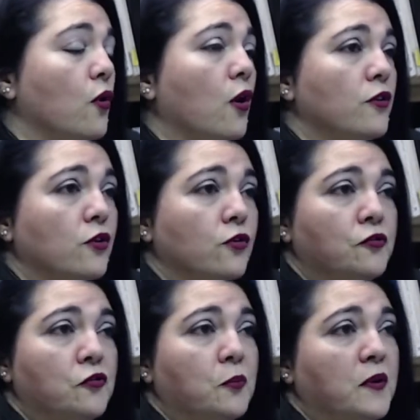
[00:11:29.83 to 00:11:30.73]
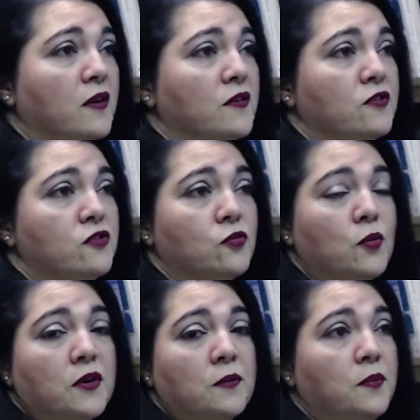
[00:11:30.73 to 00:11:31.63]
all inclusive because I just
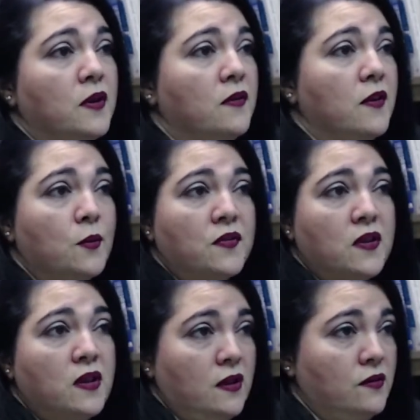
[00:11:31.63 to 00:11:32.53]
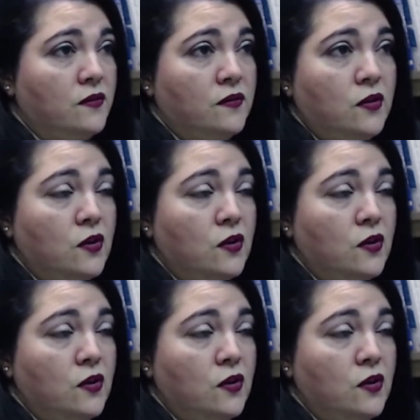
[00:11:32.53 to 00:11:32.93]
want to be there with the kids.